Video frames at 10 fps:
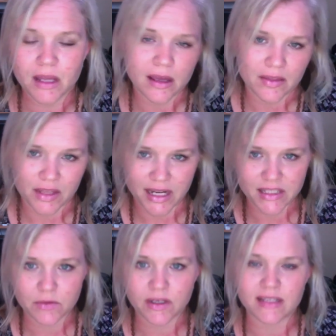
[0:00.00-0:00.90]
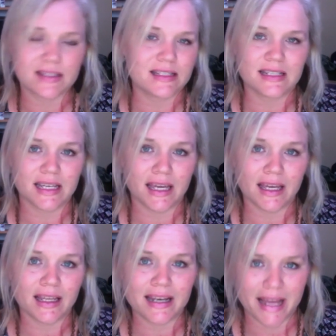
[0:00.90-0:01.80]
The next one is
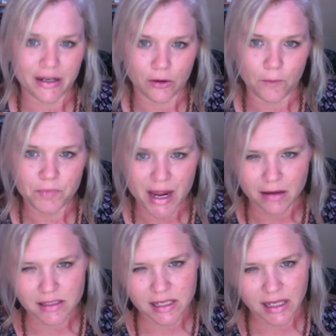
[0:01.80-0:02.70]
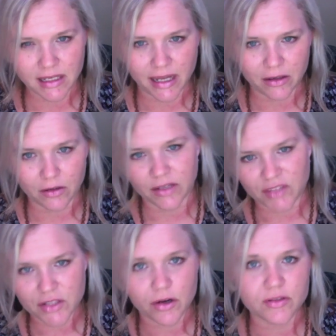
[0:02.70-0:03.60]
stinging nettle. Now, stinging nettle, if
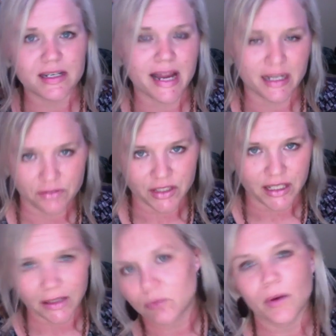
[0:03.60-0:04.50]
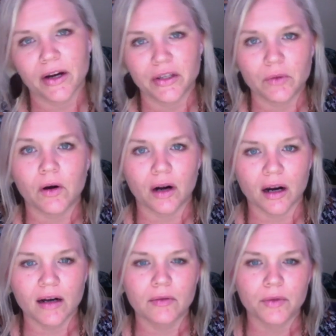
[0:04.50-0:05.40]
this grows natively where you
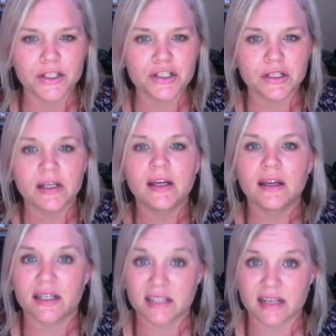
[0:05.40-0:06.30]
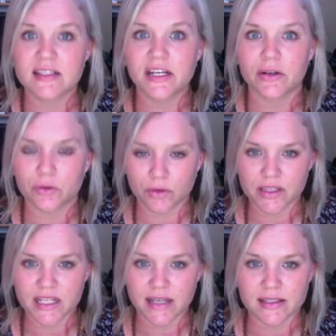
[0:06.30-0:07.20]
are, which it does here in North
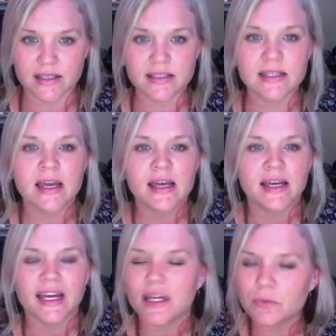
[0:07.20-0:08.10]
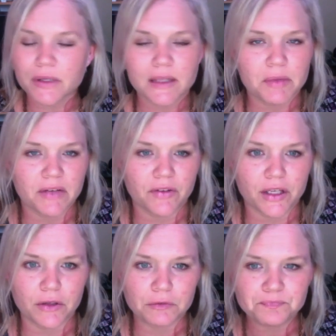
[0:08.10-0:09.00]
Texas, it can really benefit you.